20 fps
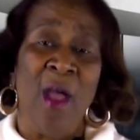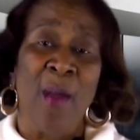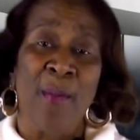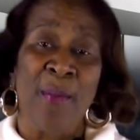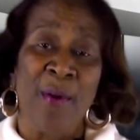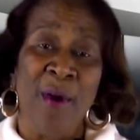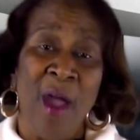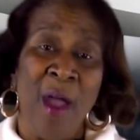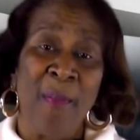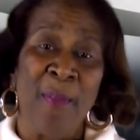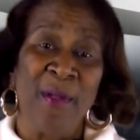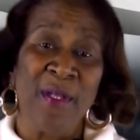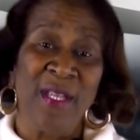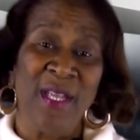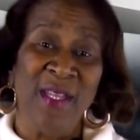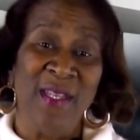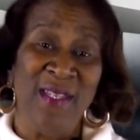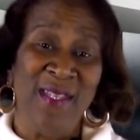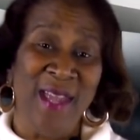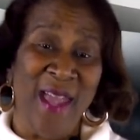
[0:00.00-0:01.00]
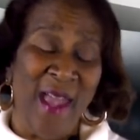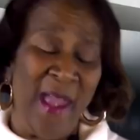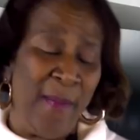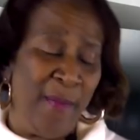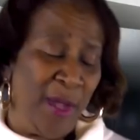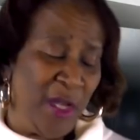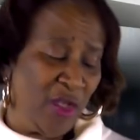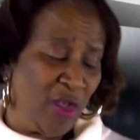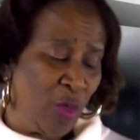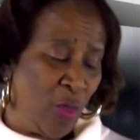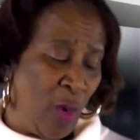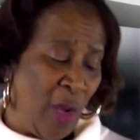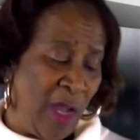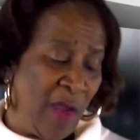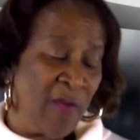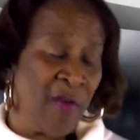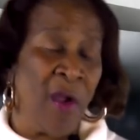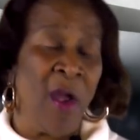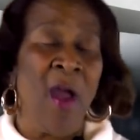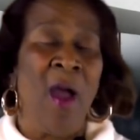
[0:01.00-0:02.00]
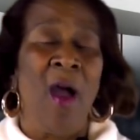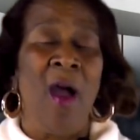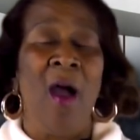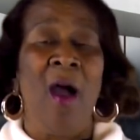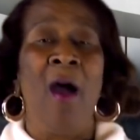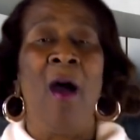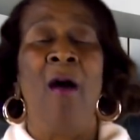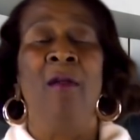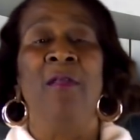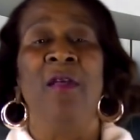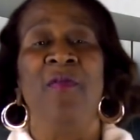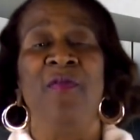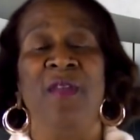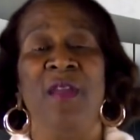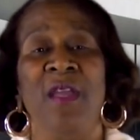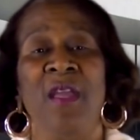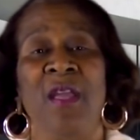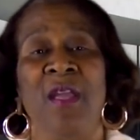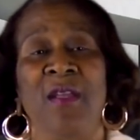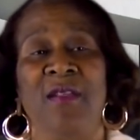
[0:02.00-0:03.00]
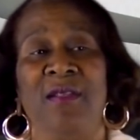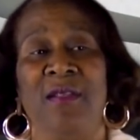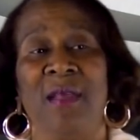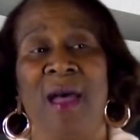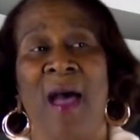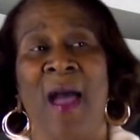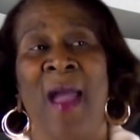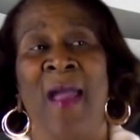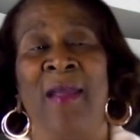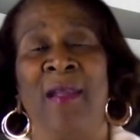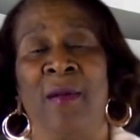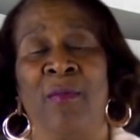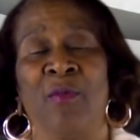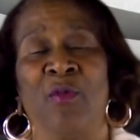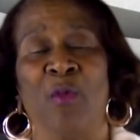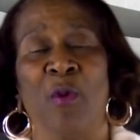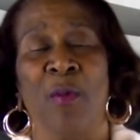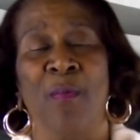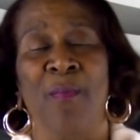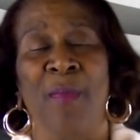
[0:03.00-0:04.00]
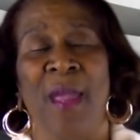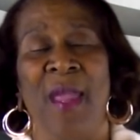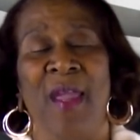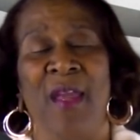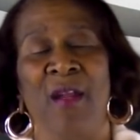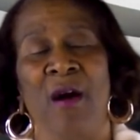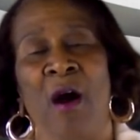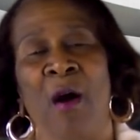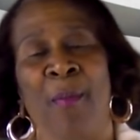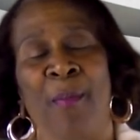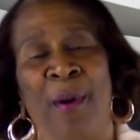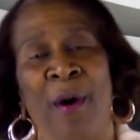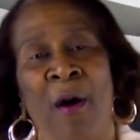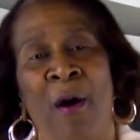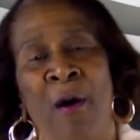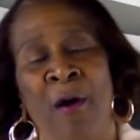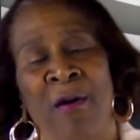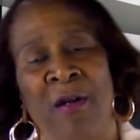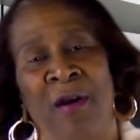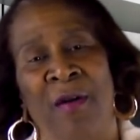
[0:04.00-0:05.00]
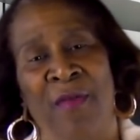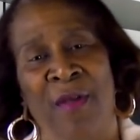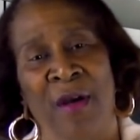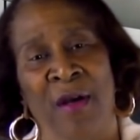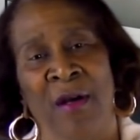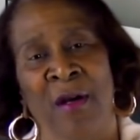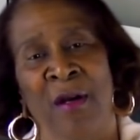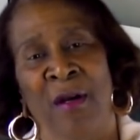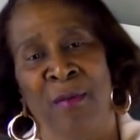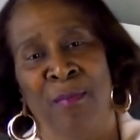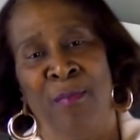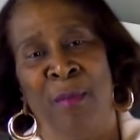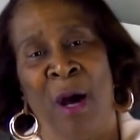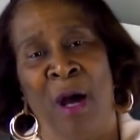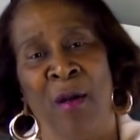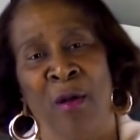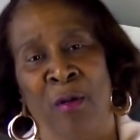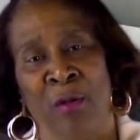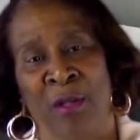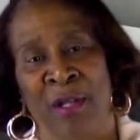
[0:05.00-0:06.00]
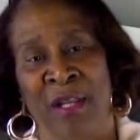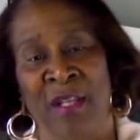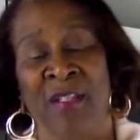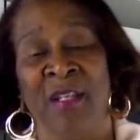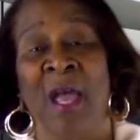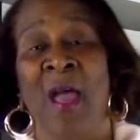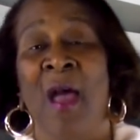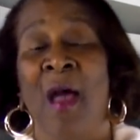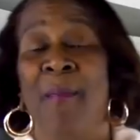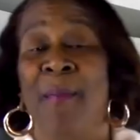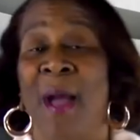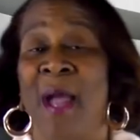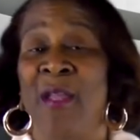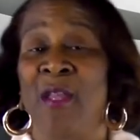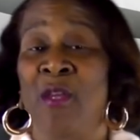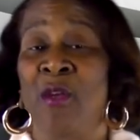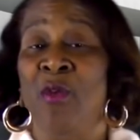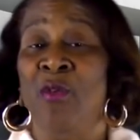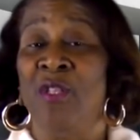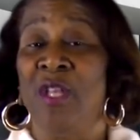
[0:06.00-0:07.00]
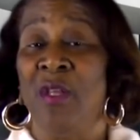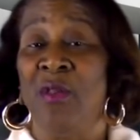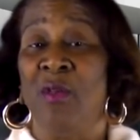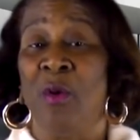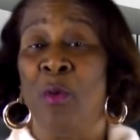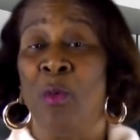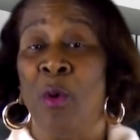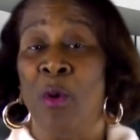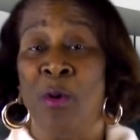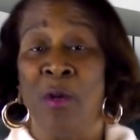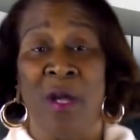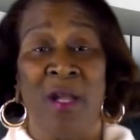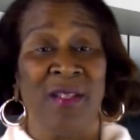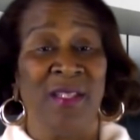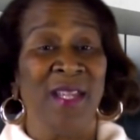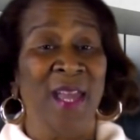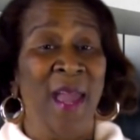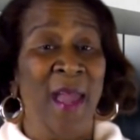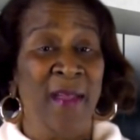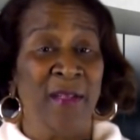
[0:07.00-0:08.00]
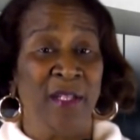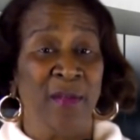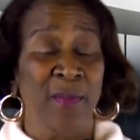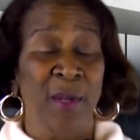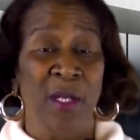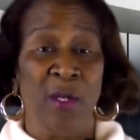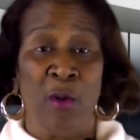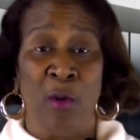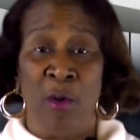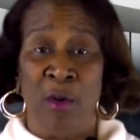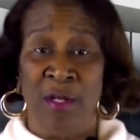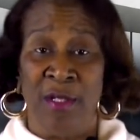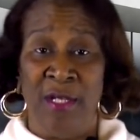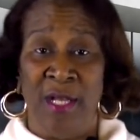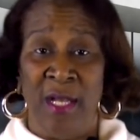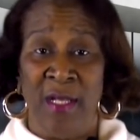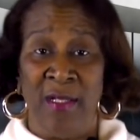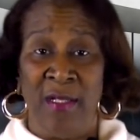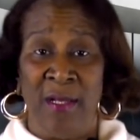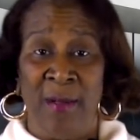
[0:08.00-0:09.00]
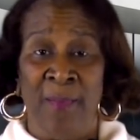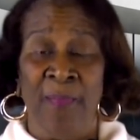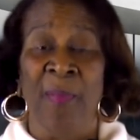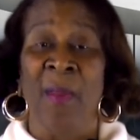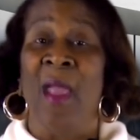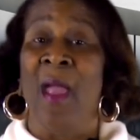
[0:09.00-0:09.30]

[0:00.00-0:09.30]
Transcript: property damage waiver. All of these items were made a part of the HUD model lease by using the word attachment or addendum.